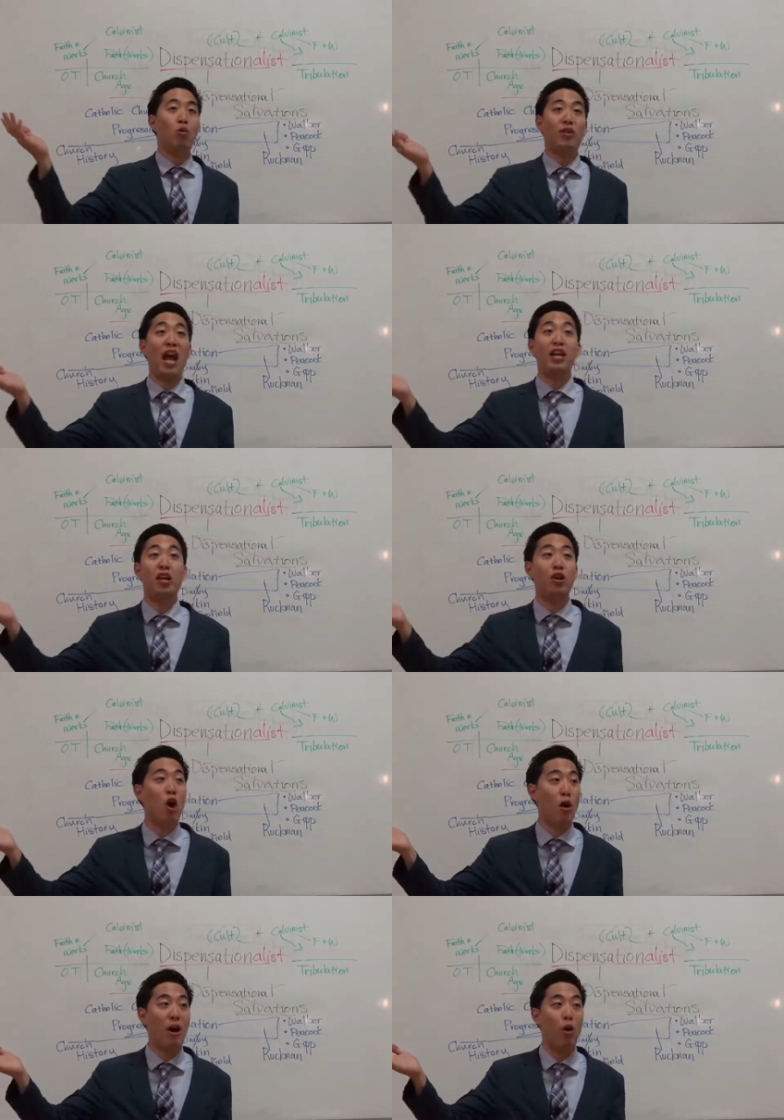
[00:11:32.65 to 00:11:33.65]
well, they didn't
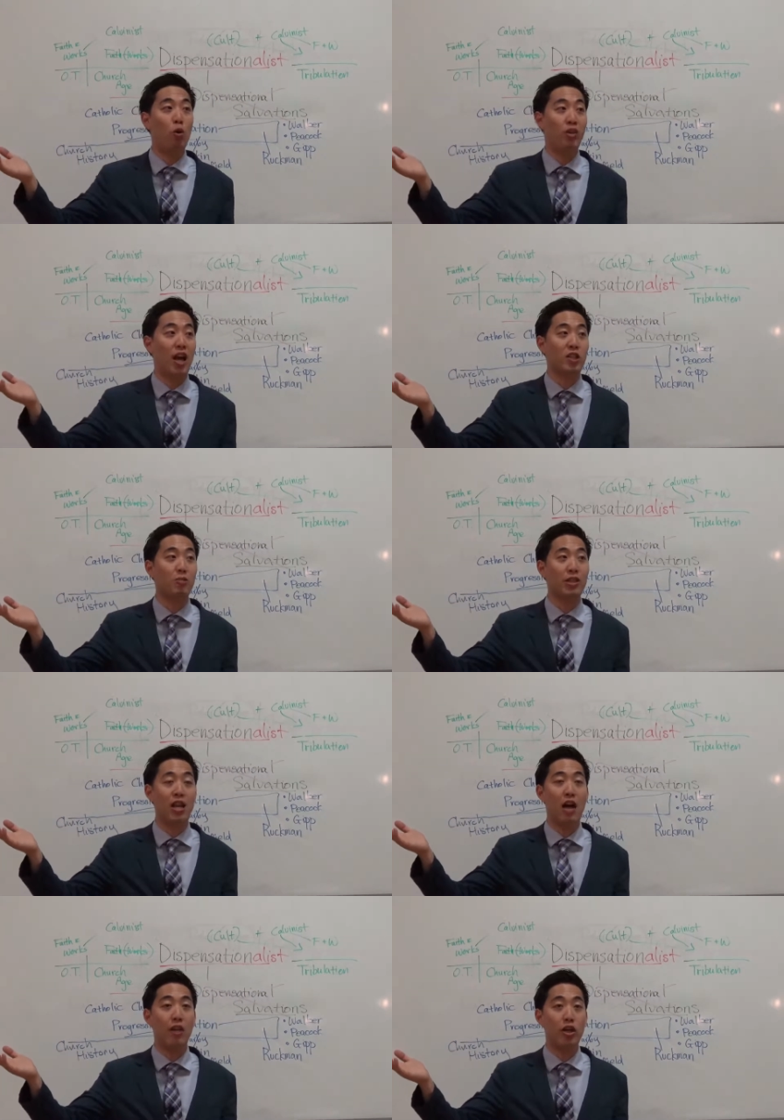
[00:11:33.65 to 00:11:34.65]
know about Old Testament
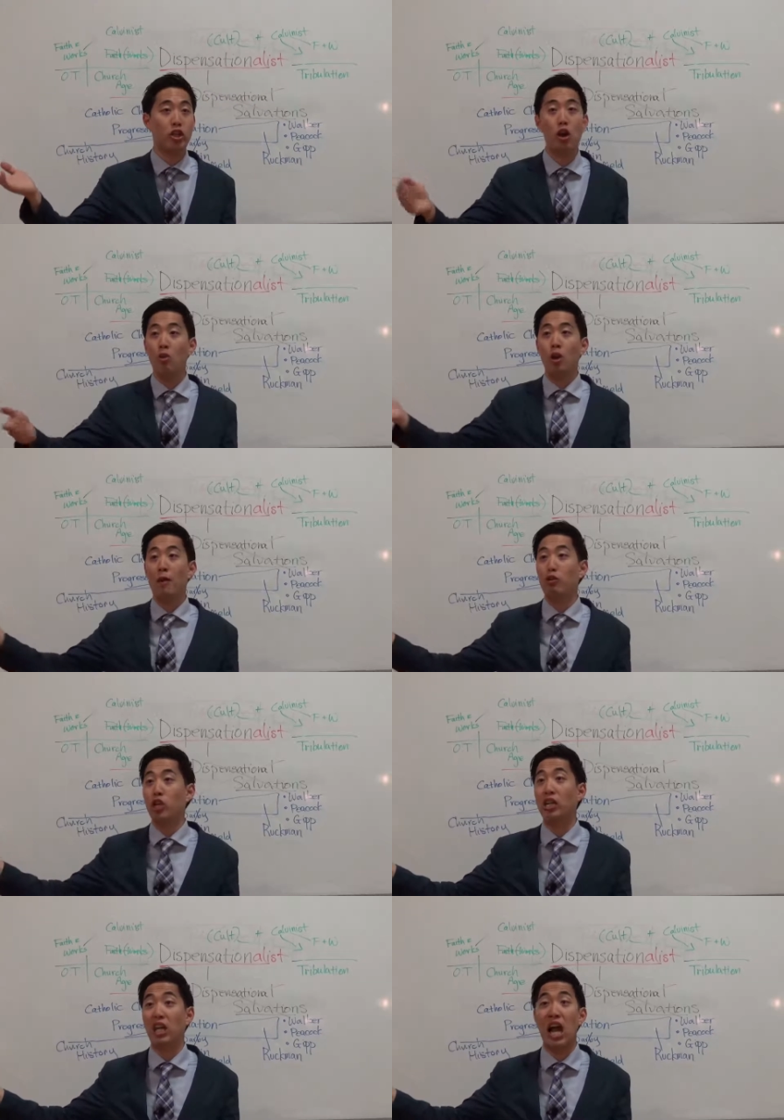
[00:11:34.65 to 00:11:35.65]
salvation. What about
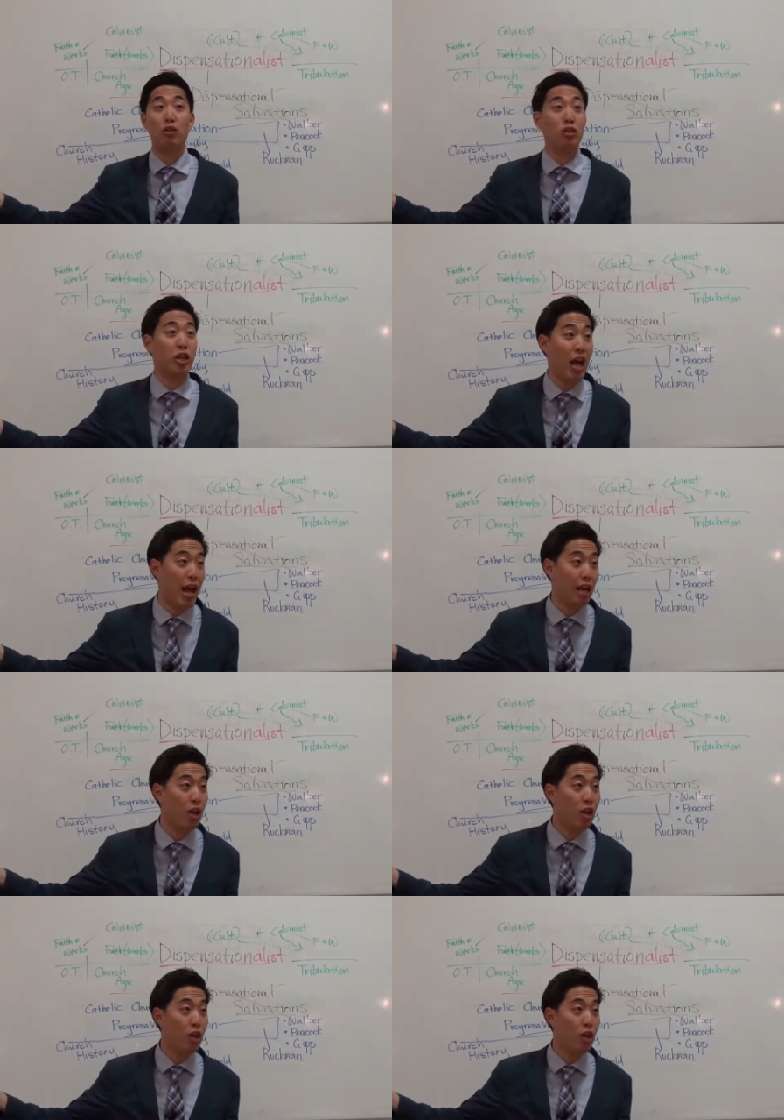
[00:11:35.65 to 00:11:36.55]
Gentiles today?